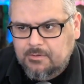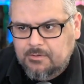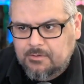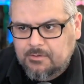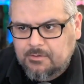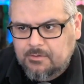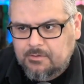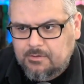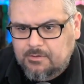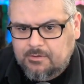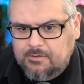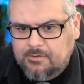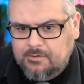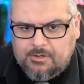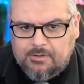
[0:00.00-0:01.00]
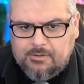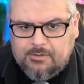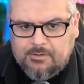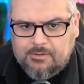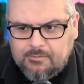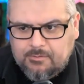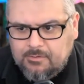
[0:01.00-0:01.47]
All right.
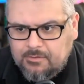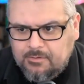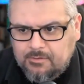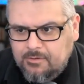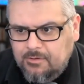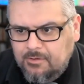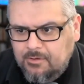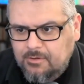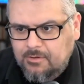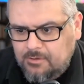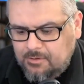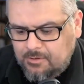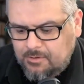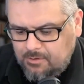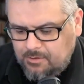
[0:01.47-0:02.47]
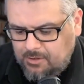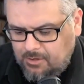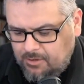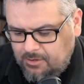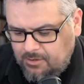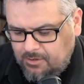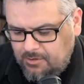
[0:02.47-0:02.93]
I can
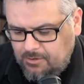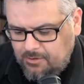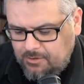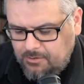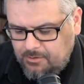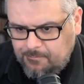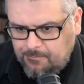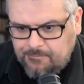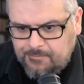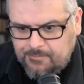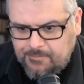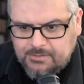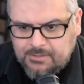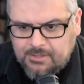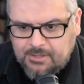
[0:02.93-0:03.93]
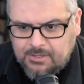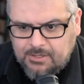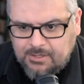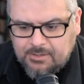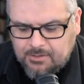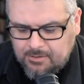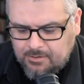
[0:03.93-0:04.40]
hear you. Fantastic.
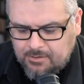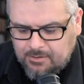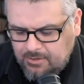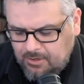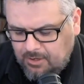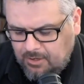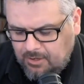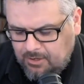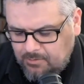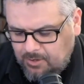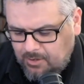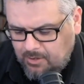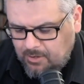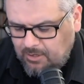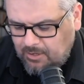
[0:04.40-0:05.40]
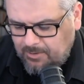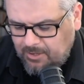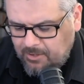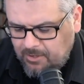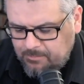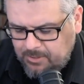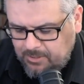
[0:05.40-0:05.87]
Yeah, am I coming
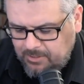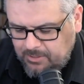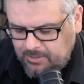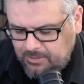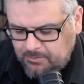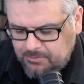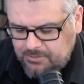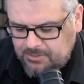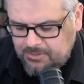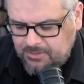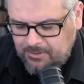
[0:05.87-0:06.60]
in a little choppy?